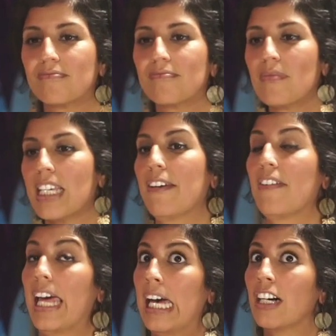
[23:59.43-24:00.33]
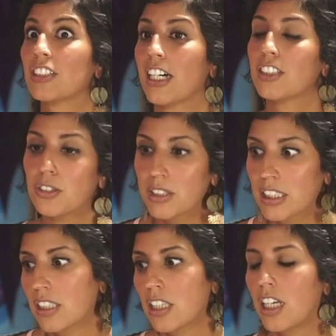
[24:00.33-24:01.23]
I've held on to
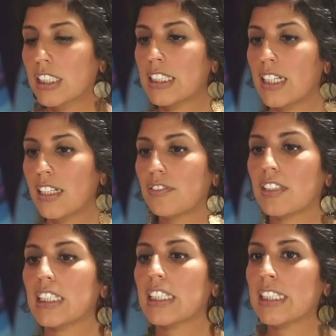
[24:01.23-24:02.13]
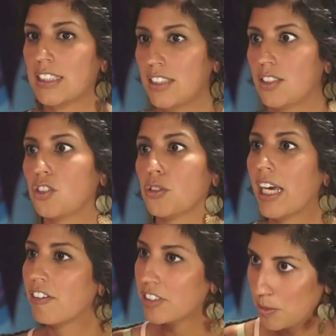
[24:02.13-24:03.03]
it long enough, like it's
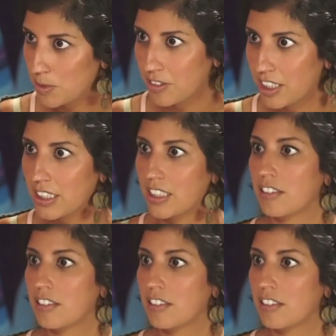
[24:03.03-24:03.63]
drowning me right now.